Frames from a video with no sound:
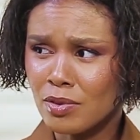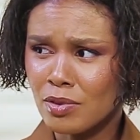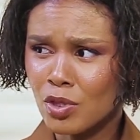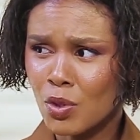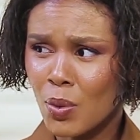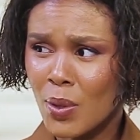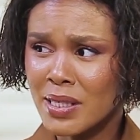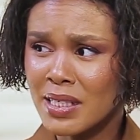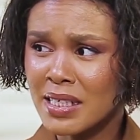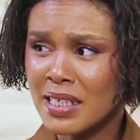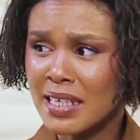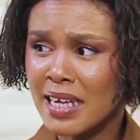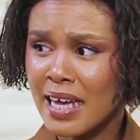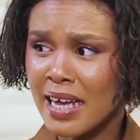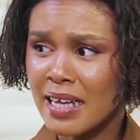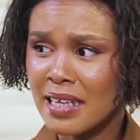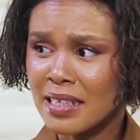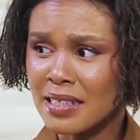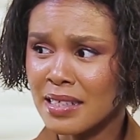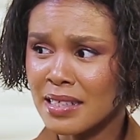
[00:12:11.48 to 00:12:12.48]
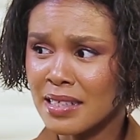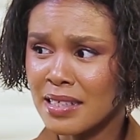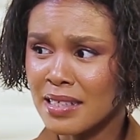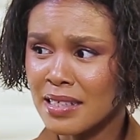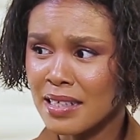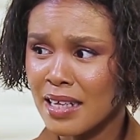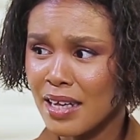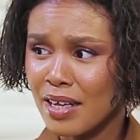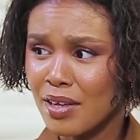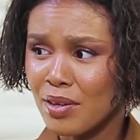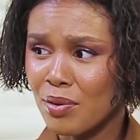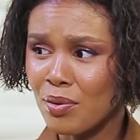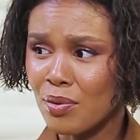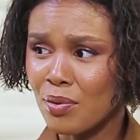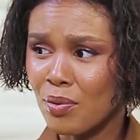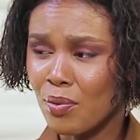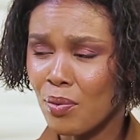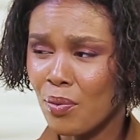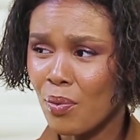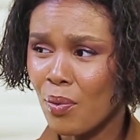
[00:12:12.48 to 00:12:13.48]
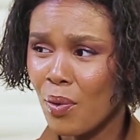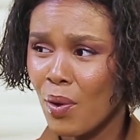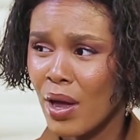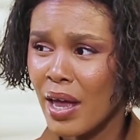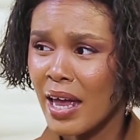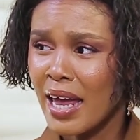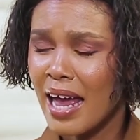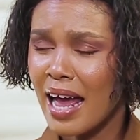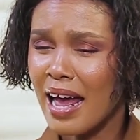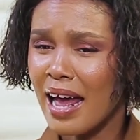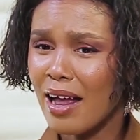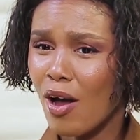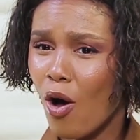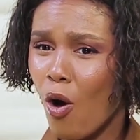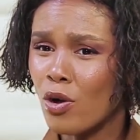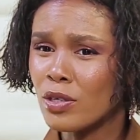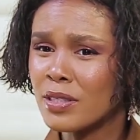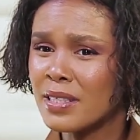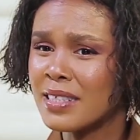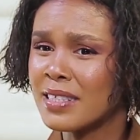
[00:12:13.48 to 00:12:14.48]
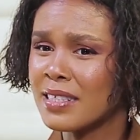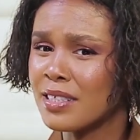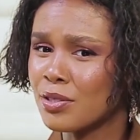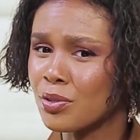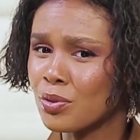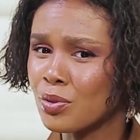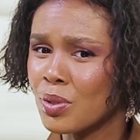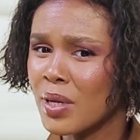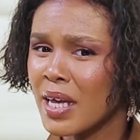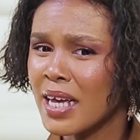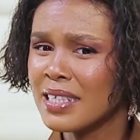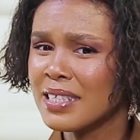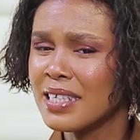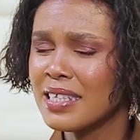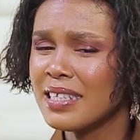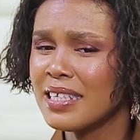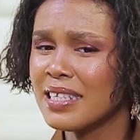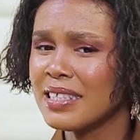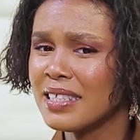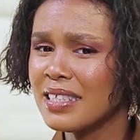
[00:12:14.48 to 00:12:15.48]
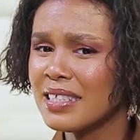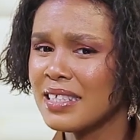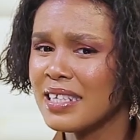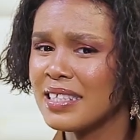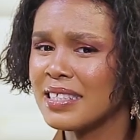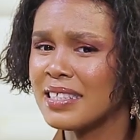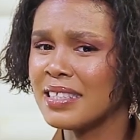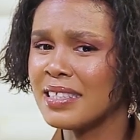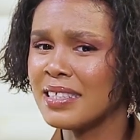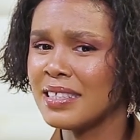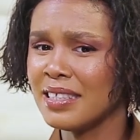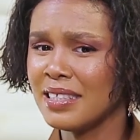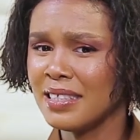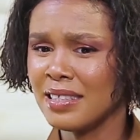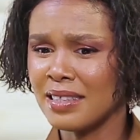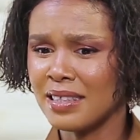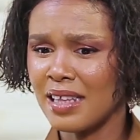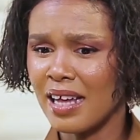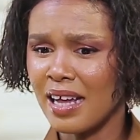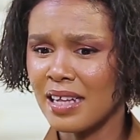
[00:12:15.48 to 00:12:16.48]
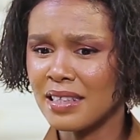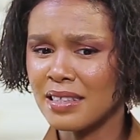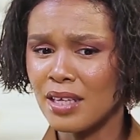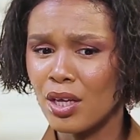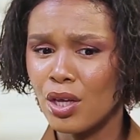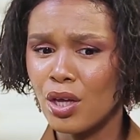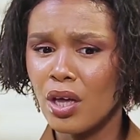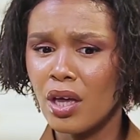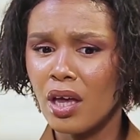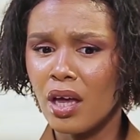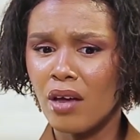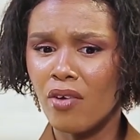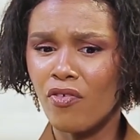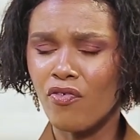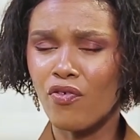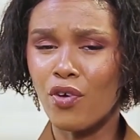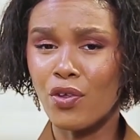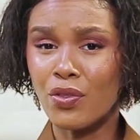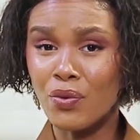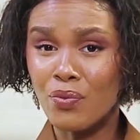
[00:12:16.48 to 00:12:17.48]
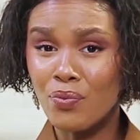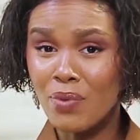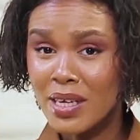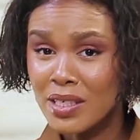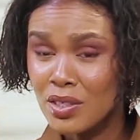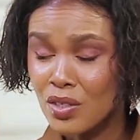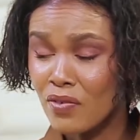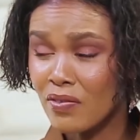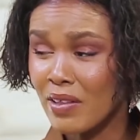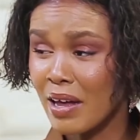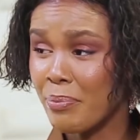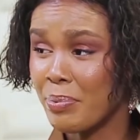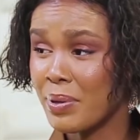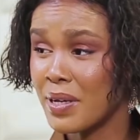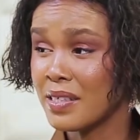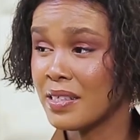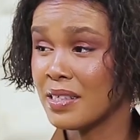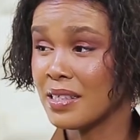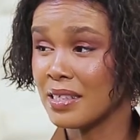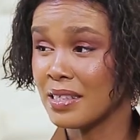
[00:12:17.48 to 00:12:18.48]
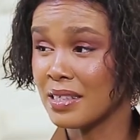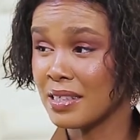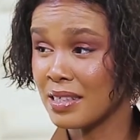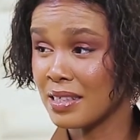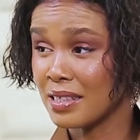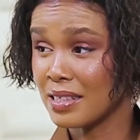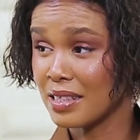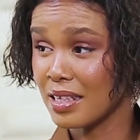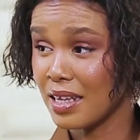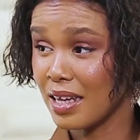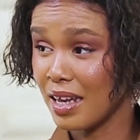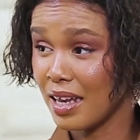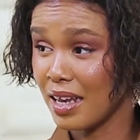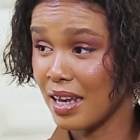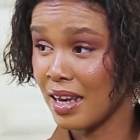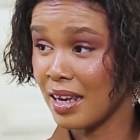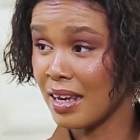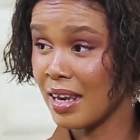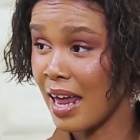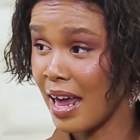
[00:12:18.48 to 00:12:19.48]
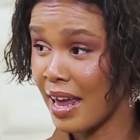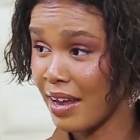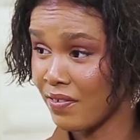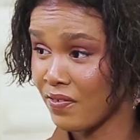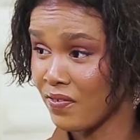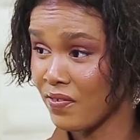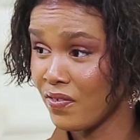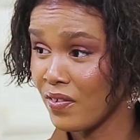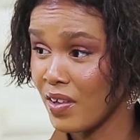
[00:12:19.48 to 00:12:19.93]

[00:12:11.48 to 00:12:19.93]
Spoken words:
20 years, you know, until, is it a disease that for the rest of that person's life,